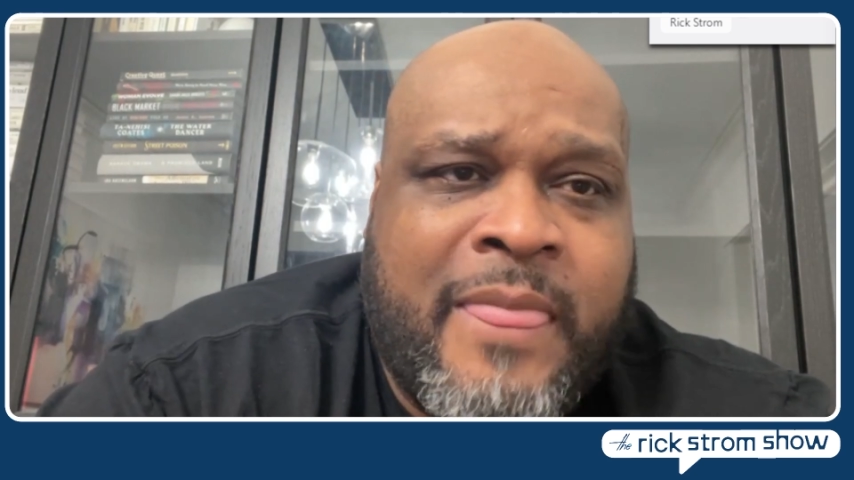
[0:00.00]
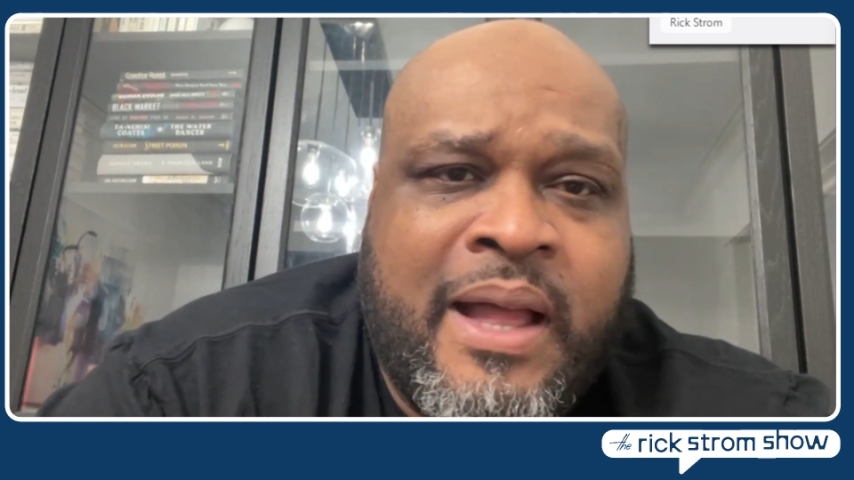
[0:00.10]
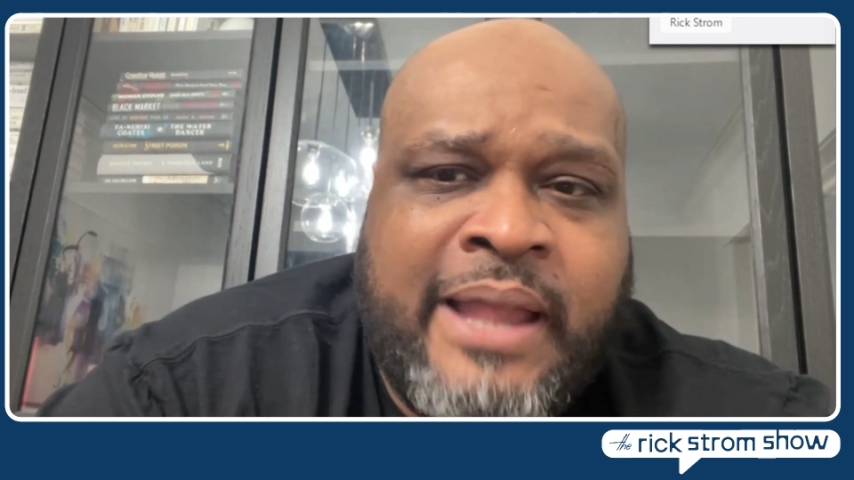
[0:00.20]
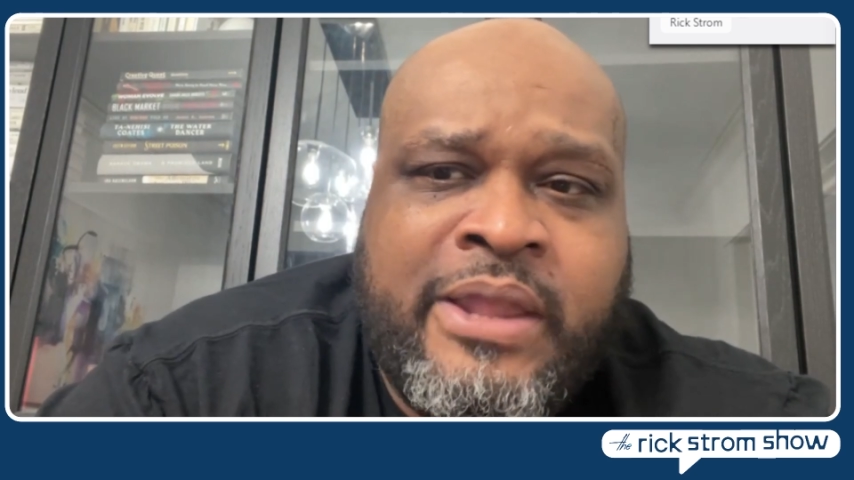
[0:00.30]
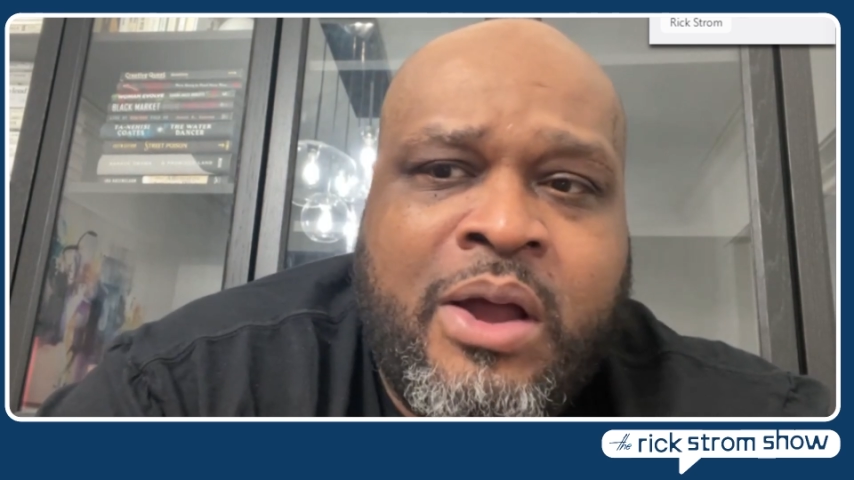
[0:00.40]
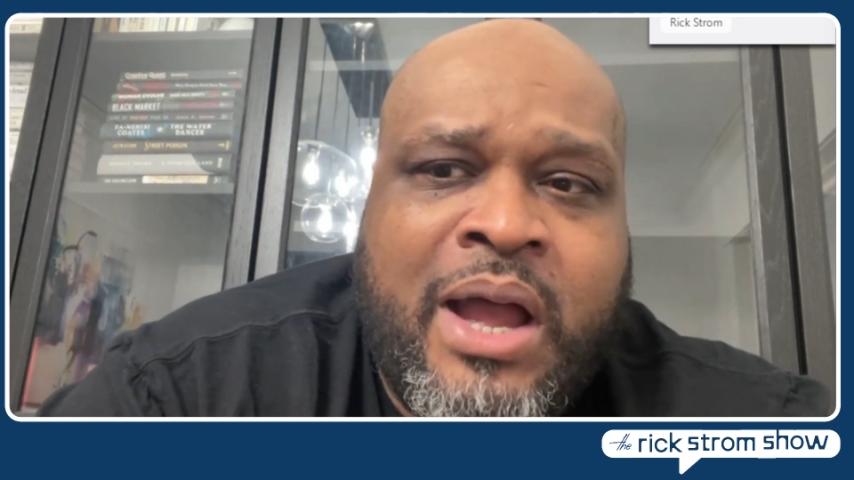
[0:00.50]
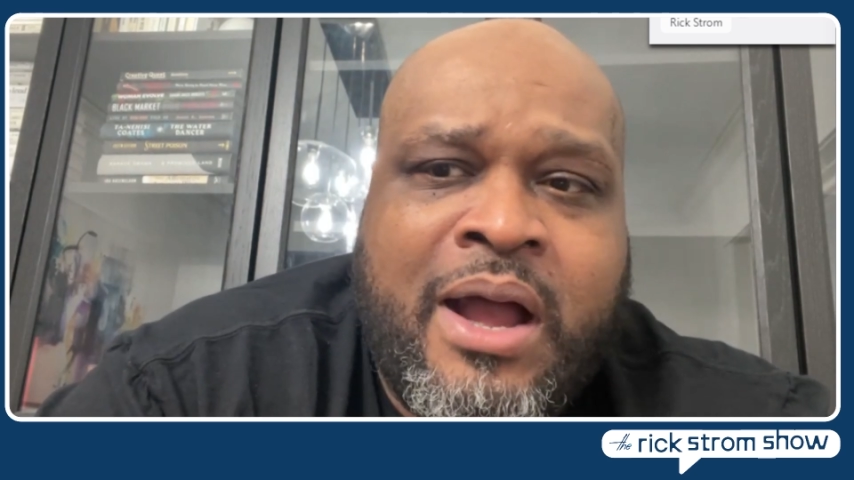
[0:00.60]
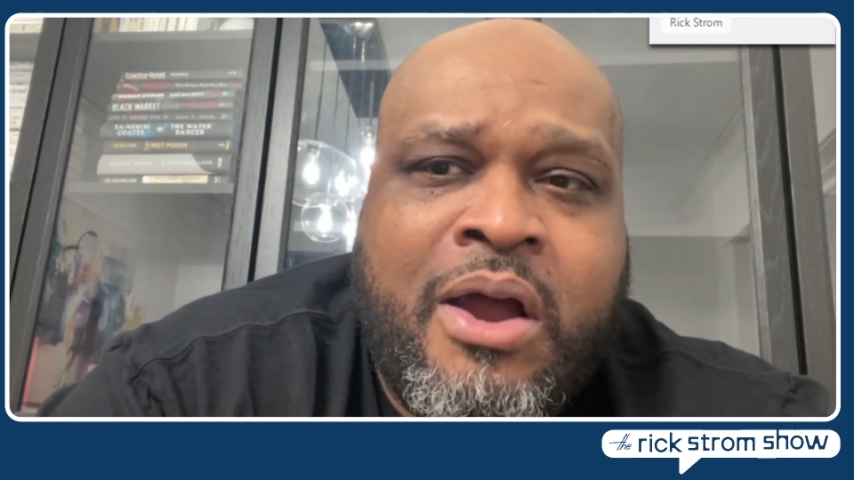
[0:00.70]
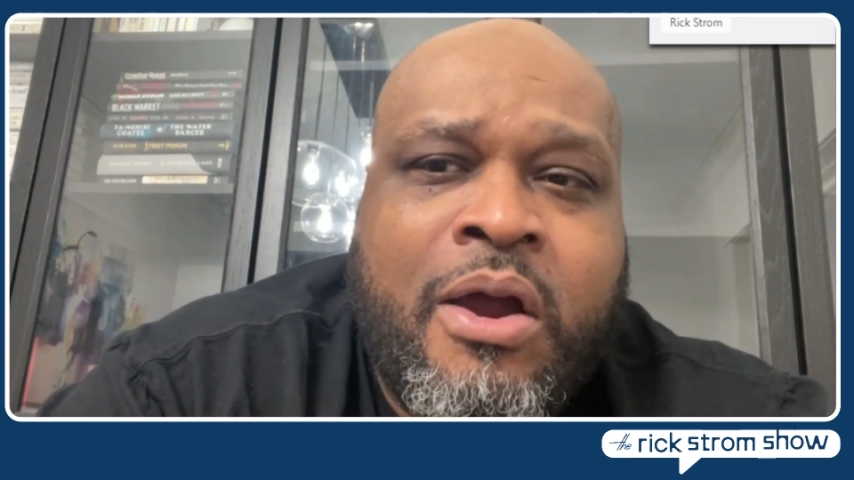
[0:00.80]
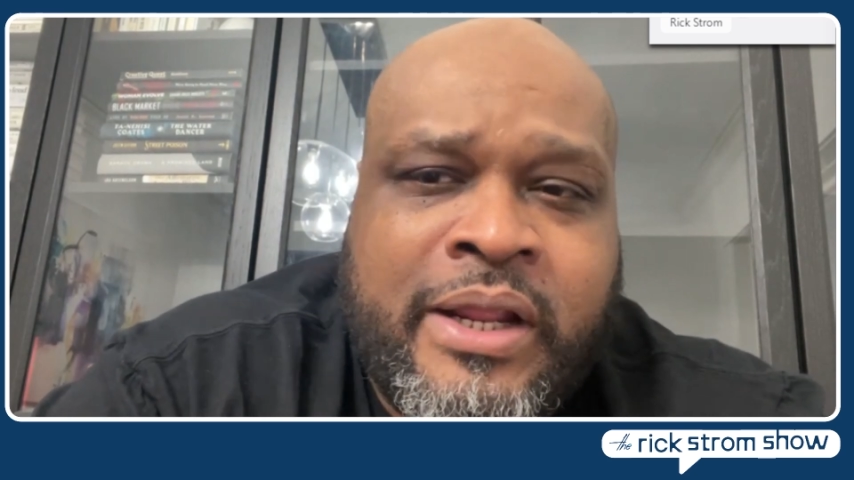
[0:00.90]
I know how
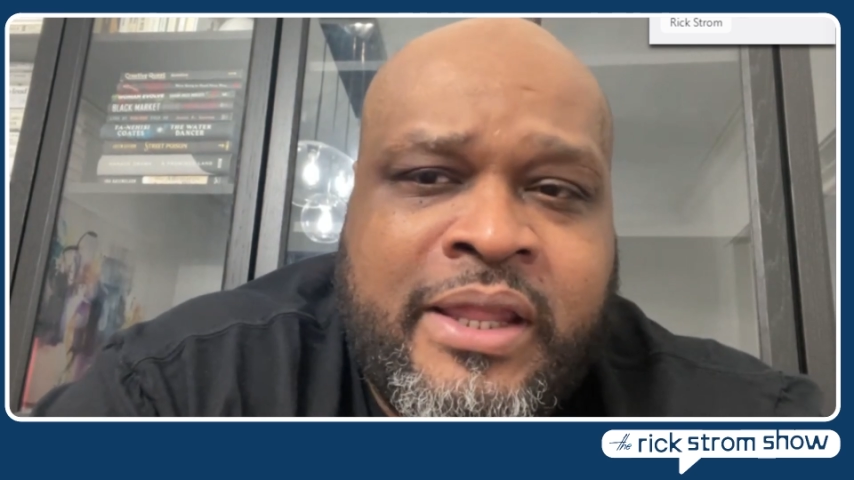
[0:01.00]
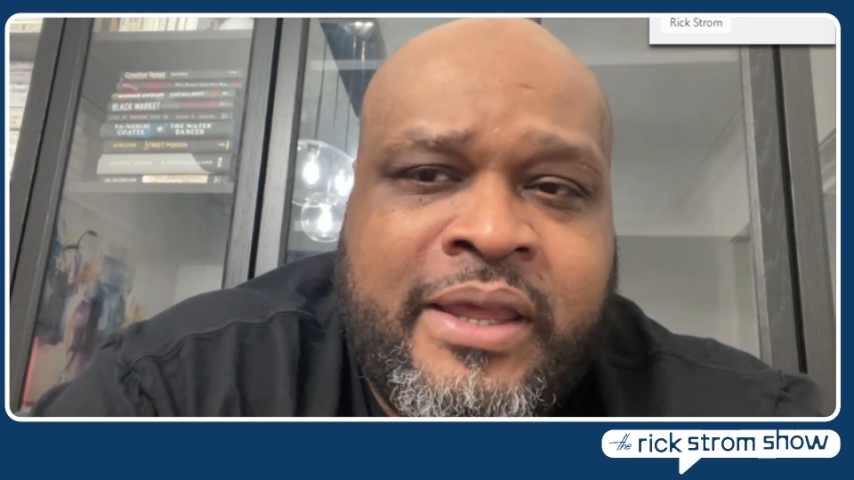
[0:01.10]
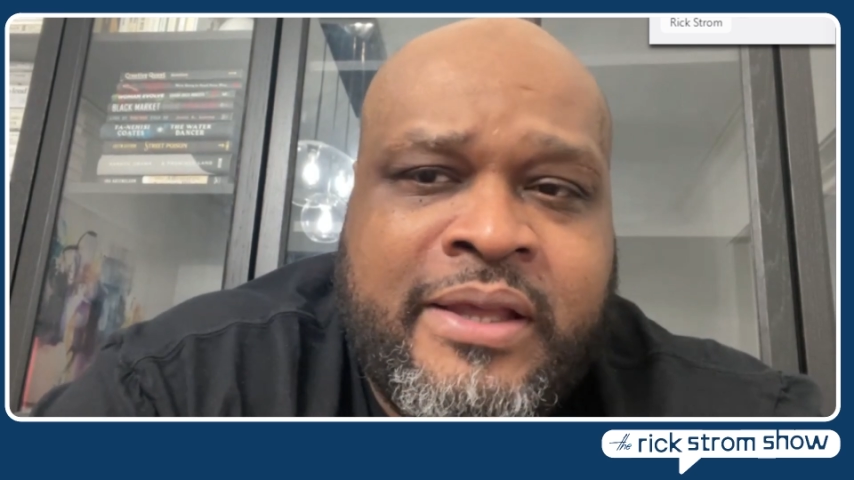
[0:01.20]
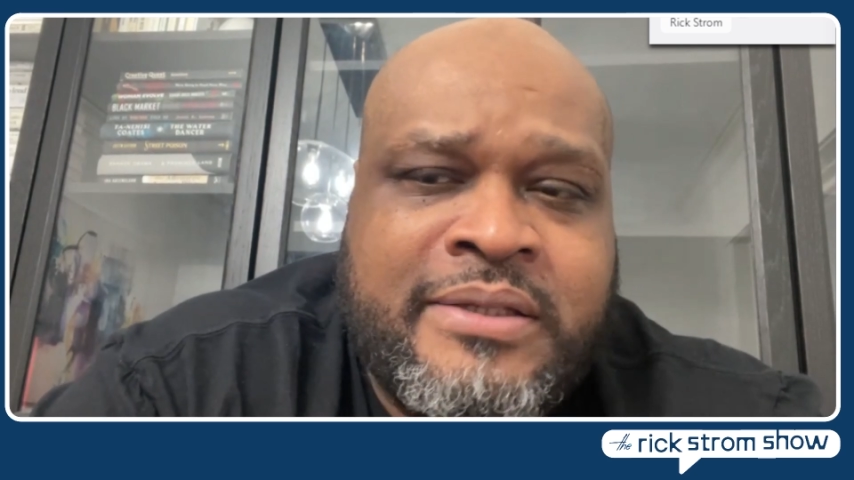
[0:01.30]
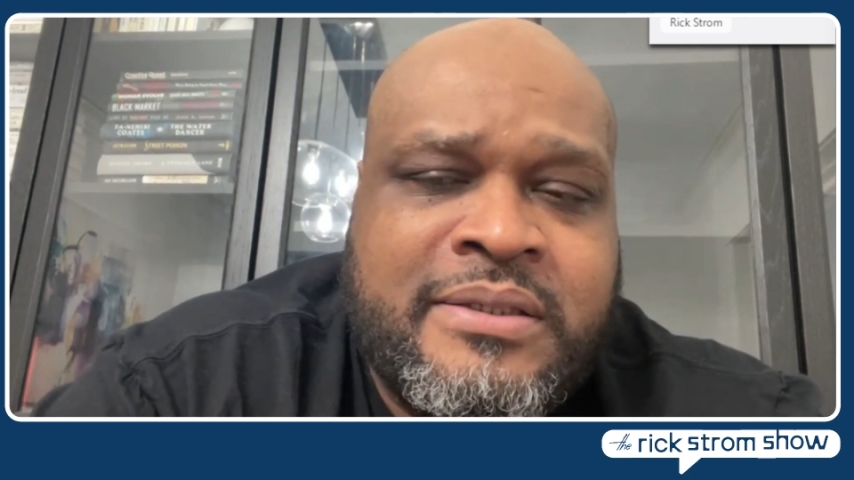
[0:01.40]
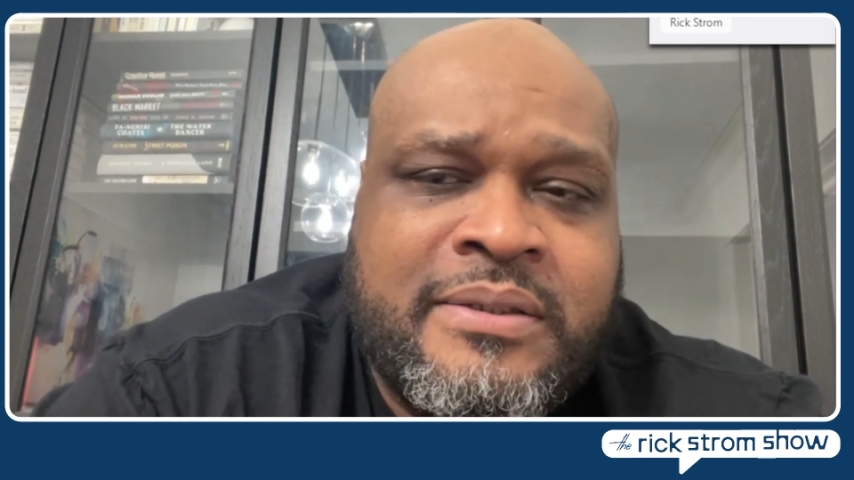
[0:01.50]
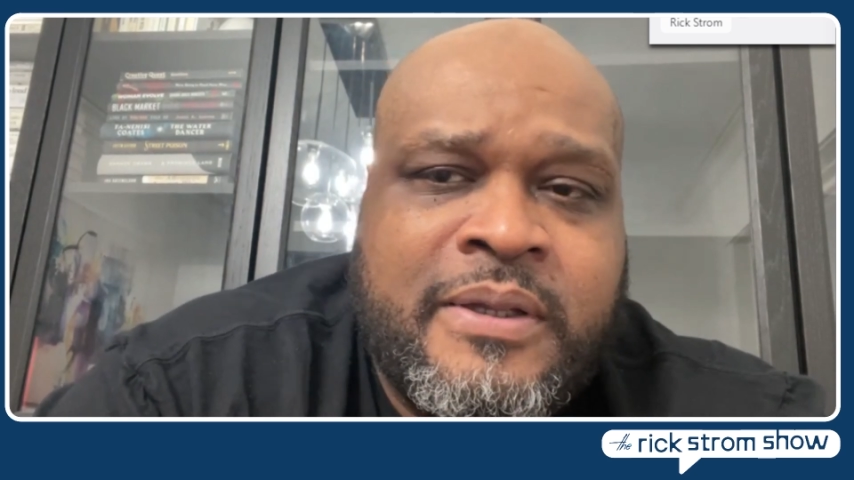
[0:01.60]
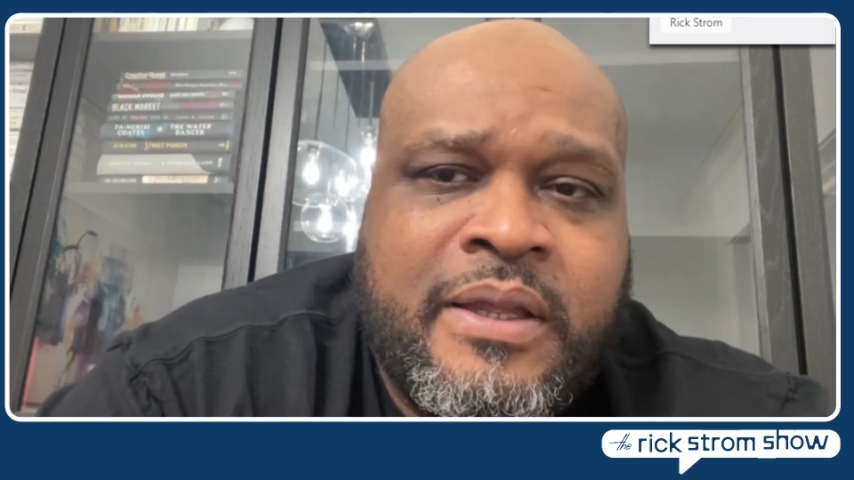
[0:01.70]
hard it is.